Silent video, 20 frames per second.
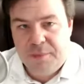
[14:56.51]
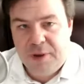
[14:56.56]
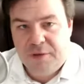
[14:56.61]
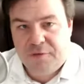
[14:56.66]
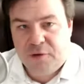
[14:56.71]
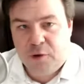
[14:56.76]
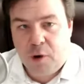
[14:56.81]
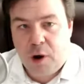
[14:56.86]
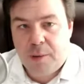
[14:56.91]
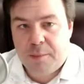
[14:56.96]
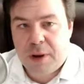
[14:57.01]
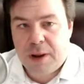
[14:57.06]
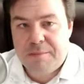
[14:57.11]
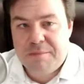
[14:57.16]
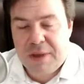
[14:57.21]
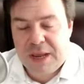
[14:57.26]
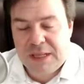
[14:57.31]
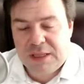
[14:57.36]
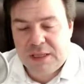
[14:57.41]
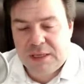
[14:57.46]
if you're on my
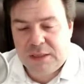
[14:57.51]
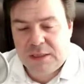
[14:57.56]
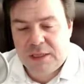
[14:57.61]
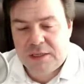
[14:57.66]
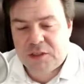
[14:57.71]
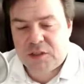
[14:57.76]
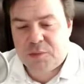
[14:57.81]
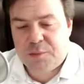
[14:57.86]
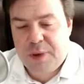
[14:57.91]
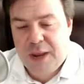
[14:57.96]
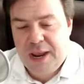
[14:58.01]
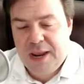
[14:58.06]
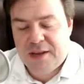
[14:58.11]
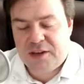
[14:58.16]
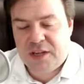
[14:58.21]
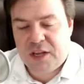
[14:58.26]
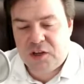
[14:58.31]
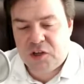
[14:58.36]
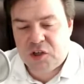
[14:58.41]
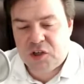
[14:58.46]
mailing list, pay
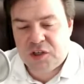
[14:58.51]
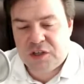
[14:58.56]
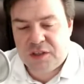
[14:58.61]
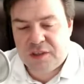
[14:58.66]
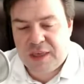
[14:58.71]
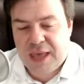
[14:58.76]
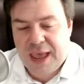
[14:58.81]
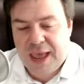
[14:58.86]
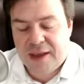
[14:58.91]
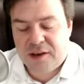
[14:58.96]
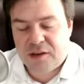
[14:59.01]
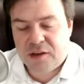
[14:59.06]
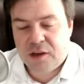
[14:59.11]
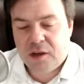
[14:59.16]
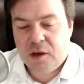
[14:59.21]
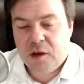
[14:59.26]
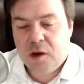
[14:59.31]
attention to that